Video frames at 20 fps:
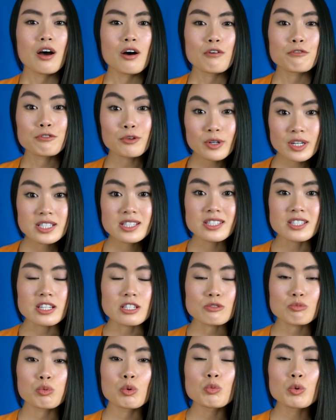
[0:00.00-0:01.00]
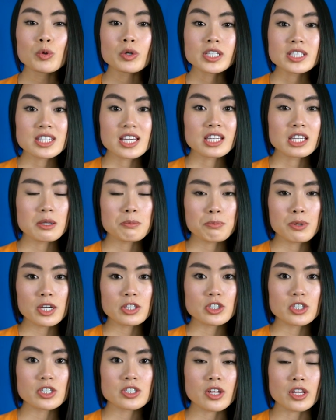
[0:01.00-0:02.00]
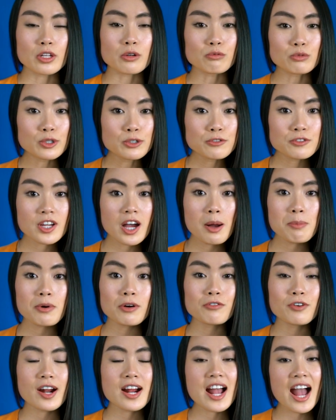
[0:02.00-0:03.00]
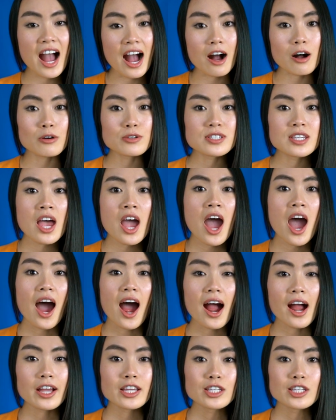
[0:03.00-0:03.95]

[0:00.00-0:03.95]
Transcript: For instance, when we were taking pictures on the rooftop of our house, I